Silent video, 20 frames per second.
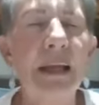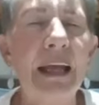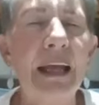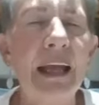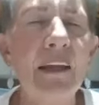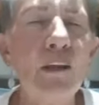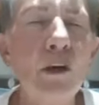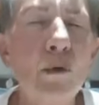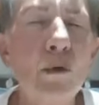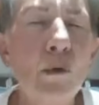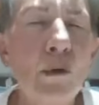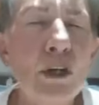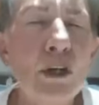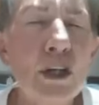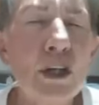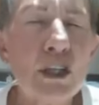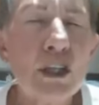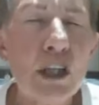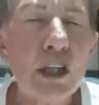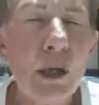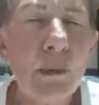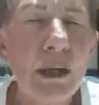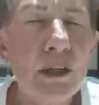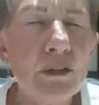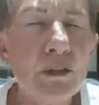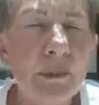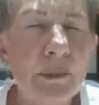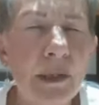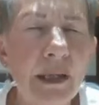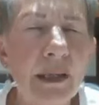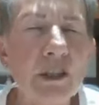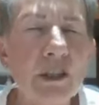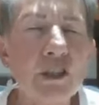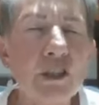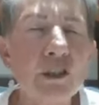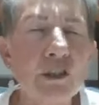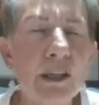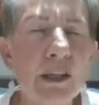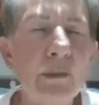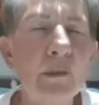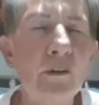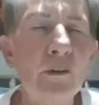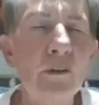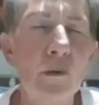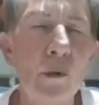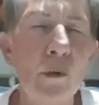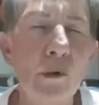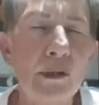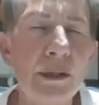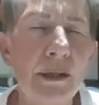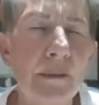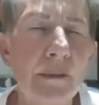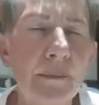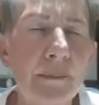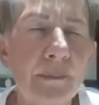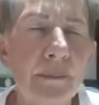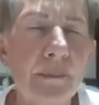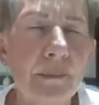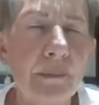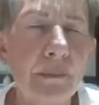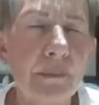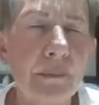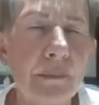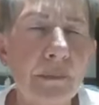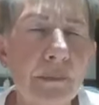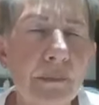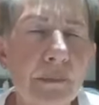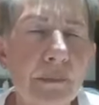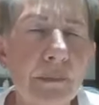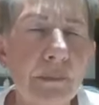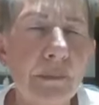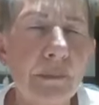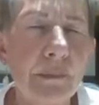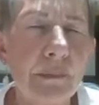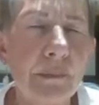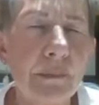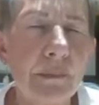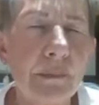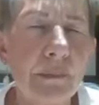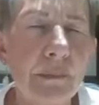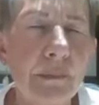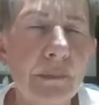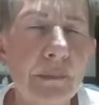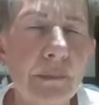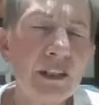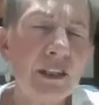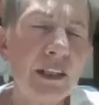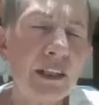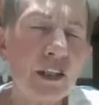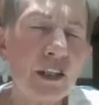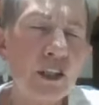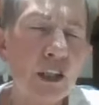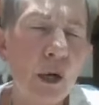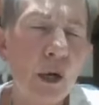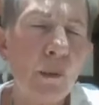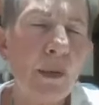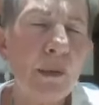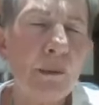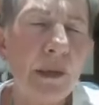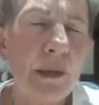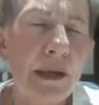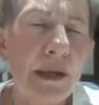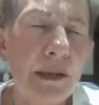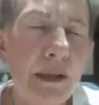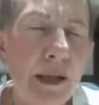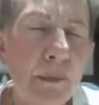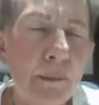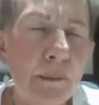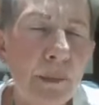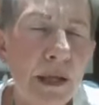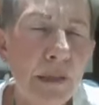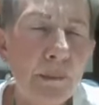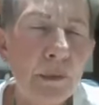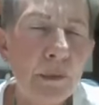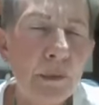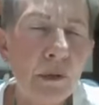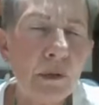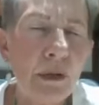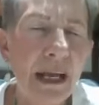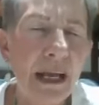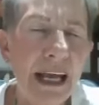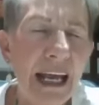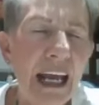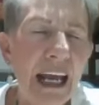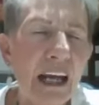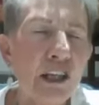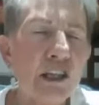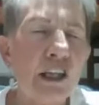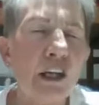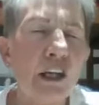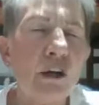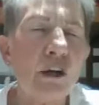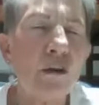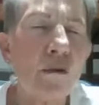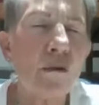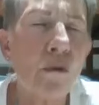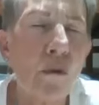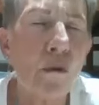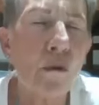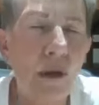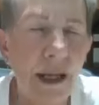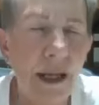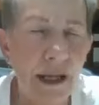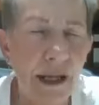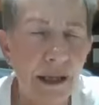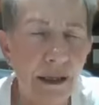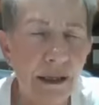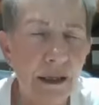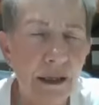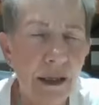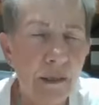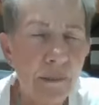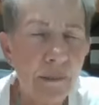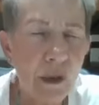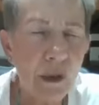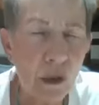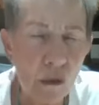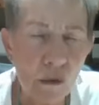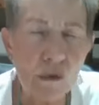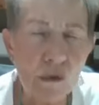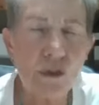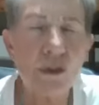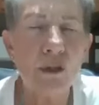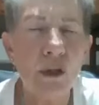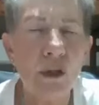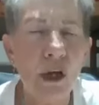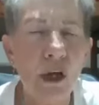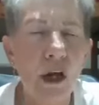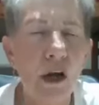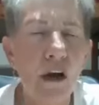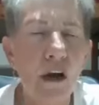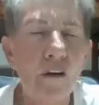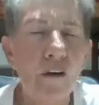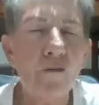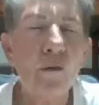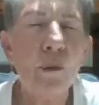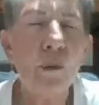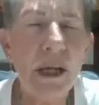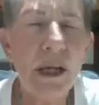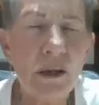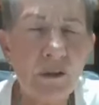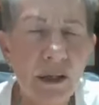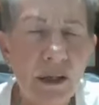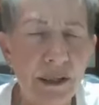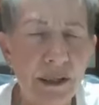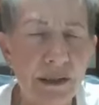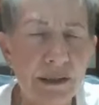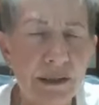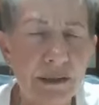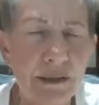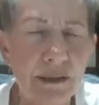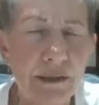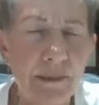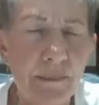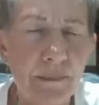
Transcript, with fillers: And the Lord is showing to me a stream of water. And He's showing me people actually crawling because of weariness,